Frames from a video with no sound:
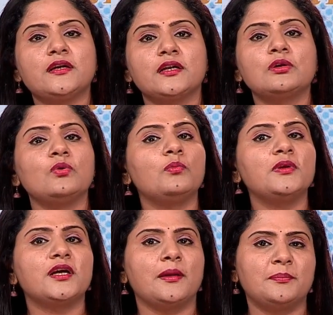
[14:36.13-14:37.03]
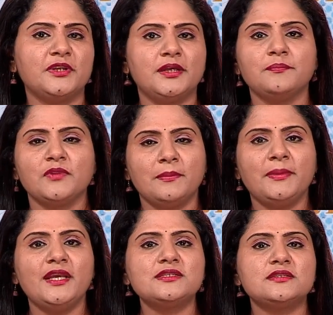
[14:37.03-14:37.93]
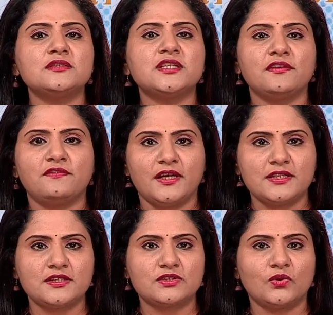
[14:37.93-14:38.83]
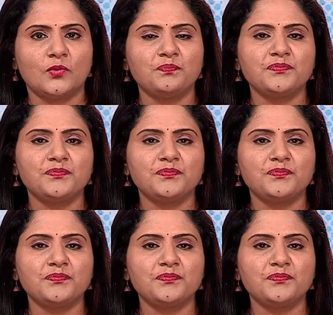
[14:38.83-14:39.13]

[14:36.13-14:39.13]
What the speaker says: run global company based in San Francisco.